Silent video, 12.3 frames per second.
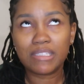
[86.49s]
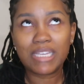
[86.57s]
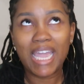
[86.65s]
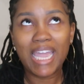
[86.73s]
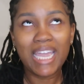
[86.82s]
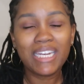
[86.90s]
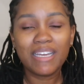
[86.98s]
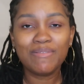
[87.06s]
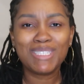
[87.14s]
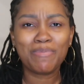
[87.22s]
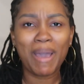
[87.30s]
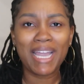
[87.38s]
hint of
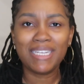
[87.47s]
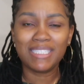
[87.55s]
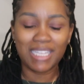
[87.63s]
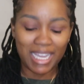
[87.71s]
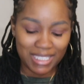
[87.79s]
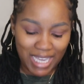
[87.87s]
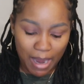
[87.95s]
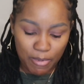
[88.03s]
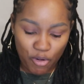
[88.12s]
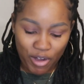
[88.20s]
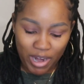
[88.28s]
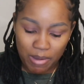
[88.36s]
spice, like type
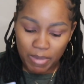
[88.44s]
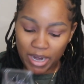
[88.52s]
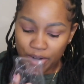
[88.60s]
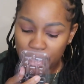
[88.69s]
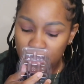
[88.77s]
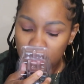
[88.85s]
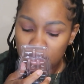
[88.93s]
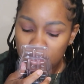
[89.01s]
cranberry.